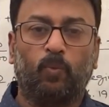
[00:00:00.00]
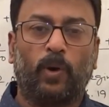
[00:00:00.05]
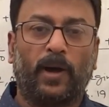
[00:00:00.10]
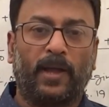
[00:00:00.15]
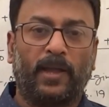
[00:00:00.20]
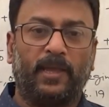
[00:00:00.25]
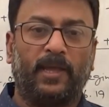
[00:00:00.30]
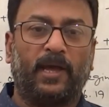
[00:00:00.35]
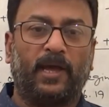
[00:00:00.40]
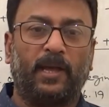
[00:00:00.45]
Why
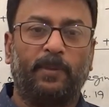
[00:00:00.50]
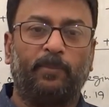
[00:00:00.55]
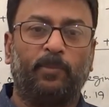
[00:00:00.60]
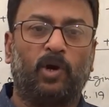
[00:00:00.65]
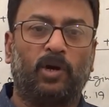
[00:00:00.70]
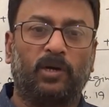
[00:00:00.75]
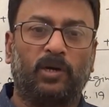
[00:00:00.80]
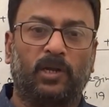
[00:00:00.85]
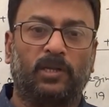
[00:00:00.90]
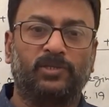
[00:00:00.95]
I have
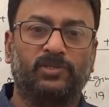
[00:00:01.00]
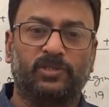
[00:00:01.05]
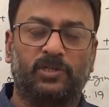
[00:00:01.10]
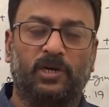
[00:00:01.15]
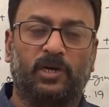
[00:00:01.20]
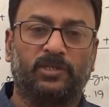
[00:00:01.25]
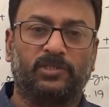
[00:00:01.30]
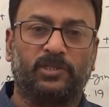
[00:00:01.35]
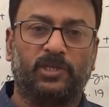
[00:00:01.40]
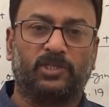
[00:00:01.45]
not
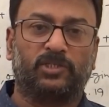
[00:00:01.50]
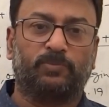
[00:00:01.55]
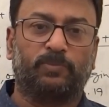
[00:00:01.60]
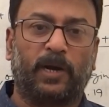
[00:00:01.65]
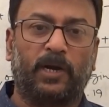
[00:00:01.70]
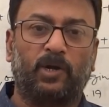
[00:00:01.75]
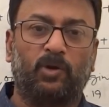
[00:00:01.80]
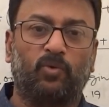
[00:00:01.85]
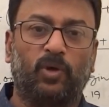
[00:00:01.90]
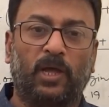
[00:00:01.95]
considered 6
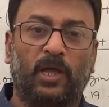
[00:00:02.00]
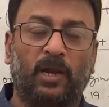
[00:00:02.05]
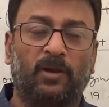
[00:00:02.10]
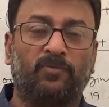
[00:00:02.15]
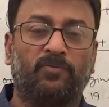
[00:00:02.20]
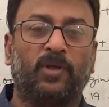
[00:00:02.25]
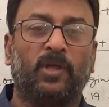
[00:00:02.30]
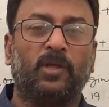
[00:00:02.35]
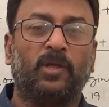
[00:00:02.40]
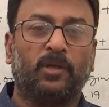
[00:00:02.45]
by
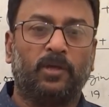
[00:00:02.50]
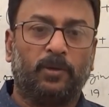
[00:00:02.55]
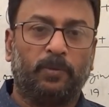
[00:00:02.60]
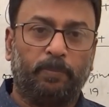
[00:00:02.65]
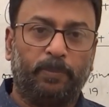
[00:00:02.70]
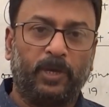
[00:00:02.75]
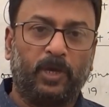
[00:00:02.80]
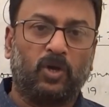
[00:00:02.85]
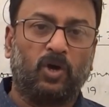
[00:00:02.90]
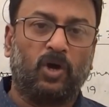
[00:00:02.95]
12?
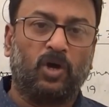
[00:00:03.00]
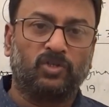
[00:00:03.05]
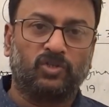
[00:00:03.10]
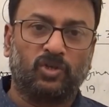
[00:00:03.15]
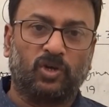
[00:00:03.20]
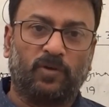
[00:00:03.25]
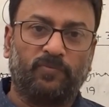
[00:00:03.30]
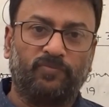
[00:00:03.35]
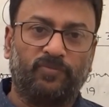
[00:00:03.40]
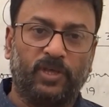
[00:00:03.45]
Because
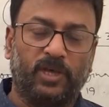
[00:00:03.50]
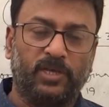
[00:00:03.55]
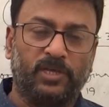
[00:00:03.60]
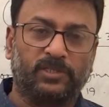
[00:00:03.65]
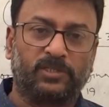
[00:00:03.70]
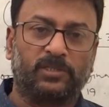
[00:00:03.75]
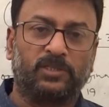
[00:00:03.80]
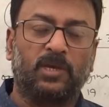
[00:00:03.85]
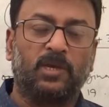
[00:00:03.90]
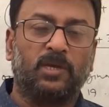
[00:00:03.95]
of
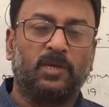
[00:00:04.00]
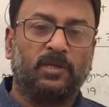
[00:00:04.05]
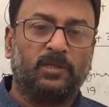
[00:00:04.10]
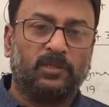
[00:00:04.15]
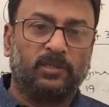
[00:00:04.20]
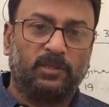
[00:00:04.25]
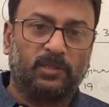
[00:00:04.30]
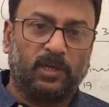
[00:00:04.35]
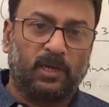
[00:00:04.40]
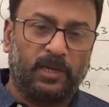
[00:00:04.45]
this,
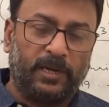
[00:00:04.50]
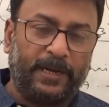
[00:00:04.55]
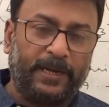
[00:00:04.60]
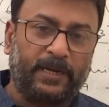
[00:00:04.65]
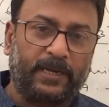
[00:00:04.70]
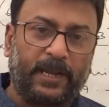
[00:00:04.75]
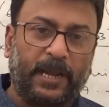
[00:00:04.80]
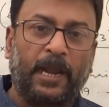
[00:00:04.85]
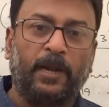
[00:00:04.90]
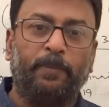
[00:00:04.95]

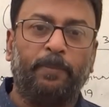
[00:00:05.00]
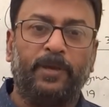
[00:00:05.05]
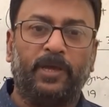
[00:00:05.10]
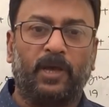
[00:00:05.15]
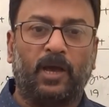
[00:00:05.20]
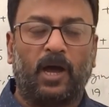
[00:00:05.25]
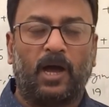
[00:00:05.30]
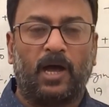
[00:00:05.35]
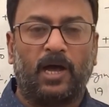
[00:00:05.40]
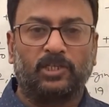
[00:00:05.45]
it can
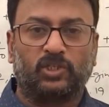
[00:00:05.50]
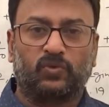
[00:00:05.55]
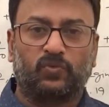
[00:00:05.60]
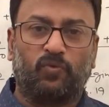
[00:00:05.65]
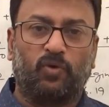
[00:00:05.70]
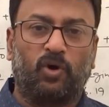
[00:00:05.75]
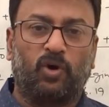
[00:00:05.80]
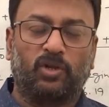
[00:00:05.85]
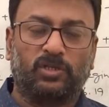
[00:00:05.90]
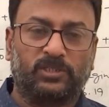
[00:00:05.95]
be asked
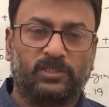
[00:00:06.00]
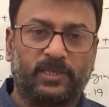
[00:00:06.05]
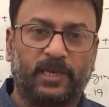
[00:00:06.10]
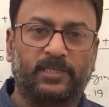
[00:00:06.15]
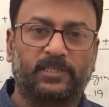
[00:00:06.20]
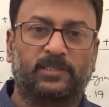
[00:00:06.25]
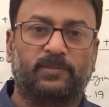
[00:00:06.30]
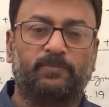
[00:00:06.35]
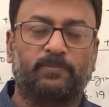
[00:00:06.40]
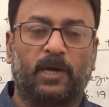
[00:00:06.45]
for
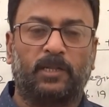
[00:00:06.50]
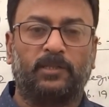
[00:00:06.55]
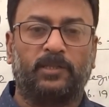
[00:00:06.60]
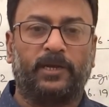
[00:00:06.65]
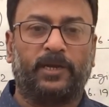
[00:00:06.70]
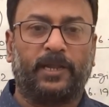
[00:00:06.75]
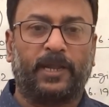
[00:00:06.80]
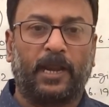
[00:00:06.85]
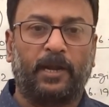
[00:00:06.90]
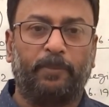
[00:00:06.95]
6 months,
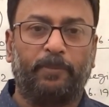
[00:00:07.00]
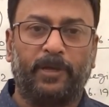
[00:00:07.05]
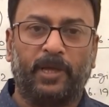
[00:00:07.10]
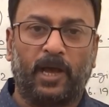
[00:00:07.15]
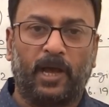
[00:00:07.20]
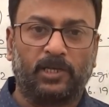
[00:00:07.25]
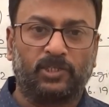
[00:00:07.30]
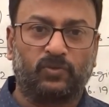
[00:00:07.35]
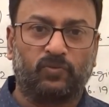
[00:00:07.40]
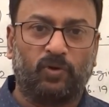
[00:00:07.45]
it can be
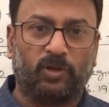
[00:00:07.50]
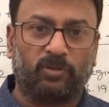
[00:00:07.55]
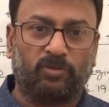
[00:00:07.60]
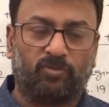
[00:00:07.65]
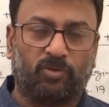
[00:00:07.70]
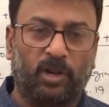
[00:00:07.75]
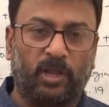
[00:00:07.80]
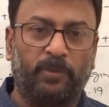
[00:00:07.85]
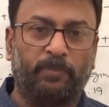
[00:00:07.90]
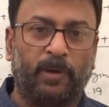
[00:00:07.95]
asked for
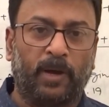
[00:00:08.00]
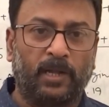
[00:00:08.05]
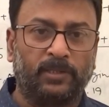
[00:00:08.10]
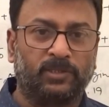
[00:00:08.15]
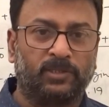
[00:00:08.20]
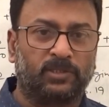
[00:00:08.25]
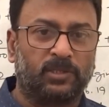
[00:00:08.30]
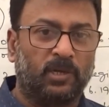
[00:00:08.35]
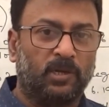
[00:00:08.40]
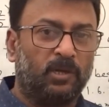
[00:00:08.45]
3
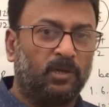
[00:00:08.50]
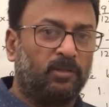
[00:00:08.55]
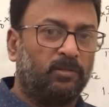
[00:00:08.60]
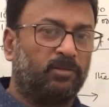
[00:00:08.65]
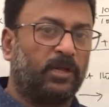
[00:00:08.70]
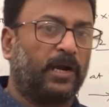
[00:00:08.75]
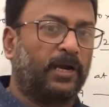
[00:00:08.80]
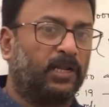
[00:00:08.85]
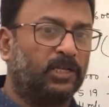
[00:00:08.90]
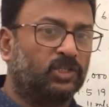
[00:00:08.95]
months.
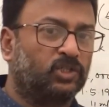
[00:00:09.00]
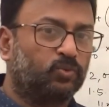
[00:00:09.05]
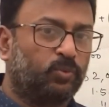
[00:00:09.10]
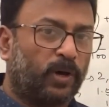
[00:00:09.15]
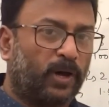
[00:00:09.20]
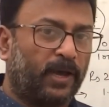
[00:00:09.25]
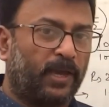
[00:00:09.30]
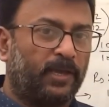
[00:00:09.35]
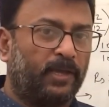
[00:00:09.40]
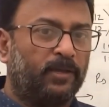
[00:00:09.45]
That is
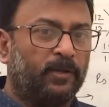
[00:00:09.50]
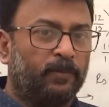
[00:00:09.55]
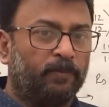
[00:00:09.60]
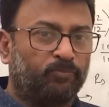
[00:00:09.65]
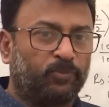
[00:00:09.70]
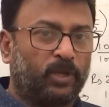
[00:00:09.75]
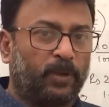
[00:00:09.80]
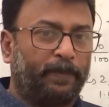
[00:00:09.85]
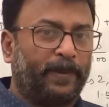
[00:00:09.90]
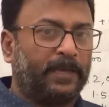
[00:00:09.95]
why
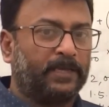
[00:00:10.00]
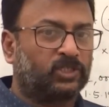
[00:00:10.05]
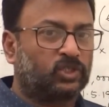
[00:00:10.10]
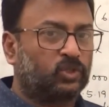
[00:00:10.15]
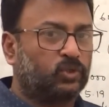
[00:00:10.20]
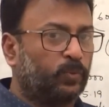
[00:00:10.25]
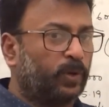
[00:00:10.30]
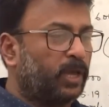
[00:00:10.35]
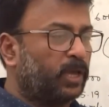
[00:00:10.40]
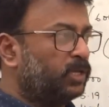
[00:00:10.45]
the
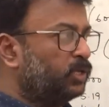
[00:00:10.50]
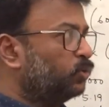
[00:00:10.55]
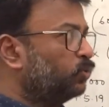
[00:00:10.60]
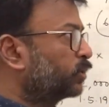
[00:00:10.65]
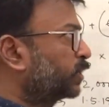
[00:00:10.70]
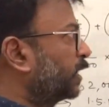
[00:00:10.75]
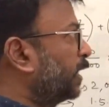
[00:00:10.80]
best way you